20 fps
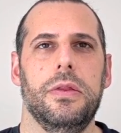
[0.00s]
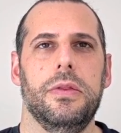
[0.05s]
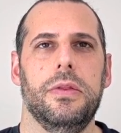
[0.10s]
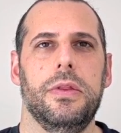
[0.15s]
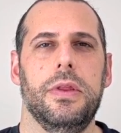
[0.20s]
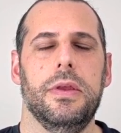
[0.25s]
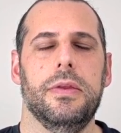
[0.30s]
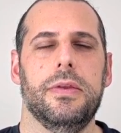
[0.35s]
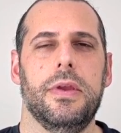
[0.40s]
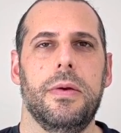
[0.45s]
The
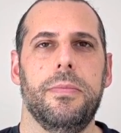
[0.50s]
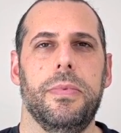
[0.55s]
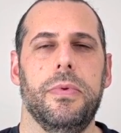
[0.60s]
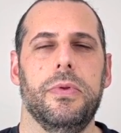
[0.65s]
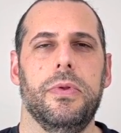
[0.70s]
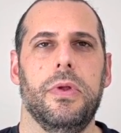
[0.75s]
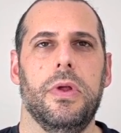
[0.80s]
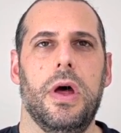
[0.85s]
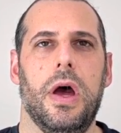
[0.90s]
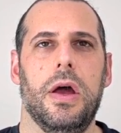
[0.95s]

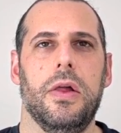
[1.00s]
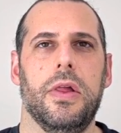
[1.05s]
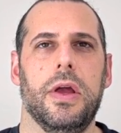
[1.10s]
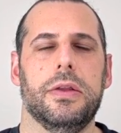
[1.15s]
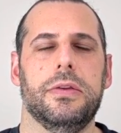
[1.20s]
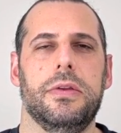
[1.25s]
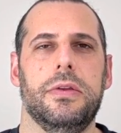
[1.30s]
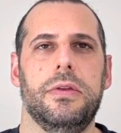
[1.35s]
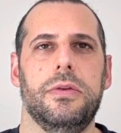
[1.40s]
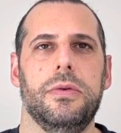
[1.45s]
example I like
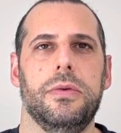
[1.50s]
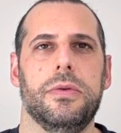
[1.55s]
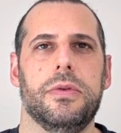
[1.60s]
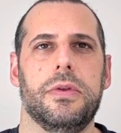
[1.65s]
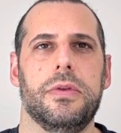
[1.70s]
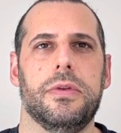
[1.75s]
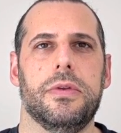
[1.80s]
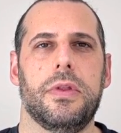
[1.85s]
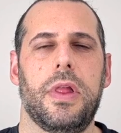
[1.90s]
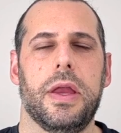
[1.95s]
to use
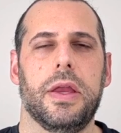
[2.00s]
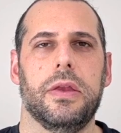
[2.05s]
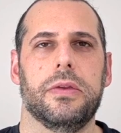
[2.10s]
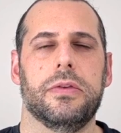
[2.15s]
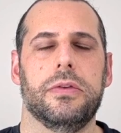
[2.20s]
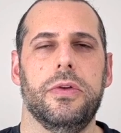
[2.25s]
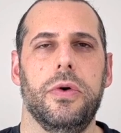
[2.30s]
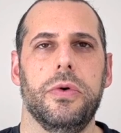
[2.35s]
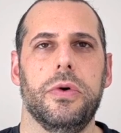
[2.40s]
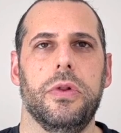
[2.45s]
is like a
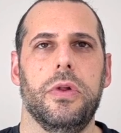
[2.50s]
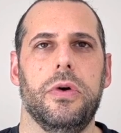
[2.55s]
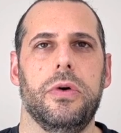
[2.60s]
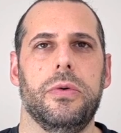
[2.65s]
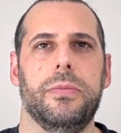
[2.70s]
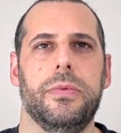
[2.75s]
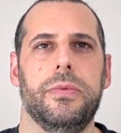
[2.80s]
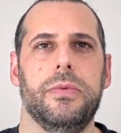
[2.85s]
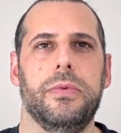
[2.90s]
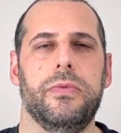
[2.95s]
snow
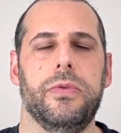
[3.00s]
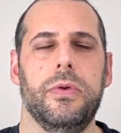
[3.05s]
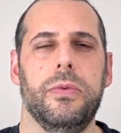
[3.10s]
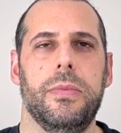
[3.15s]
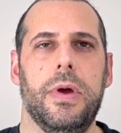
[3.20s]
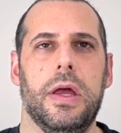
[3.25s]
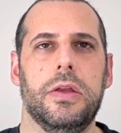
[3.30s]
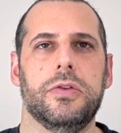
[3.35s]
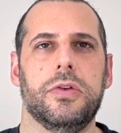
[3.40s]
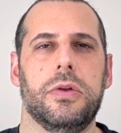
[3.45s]
globe. If you
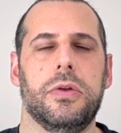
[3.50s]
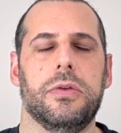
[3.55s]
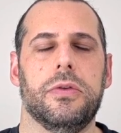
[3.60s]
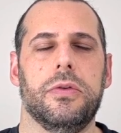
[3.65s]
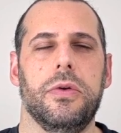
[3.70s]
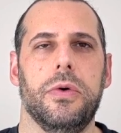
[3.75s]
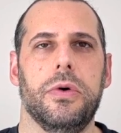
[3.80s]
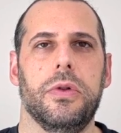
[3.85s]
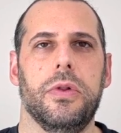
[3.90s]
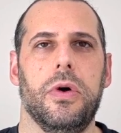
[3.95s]
imagine a
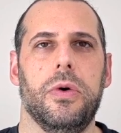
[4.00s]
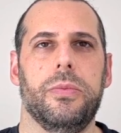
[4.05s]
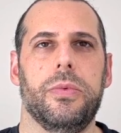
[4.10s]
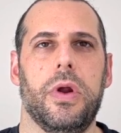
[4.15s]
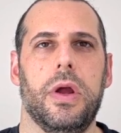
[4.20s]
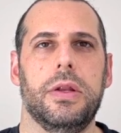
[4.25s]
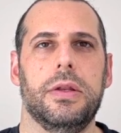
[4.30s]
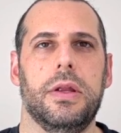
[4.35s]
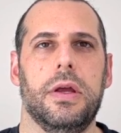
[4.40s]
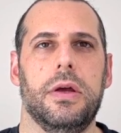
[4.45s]
snow globe
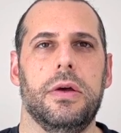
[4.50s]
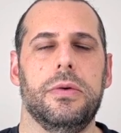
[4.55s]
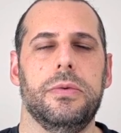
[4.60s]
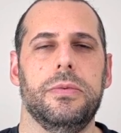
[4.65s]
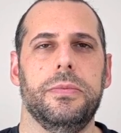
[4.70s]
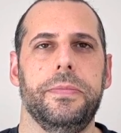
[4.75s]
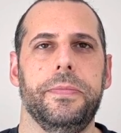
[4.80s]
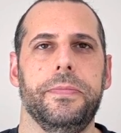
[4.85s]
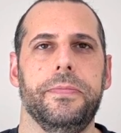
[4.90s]
right now,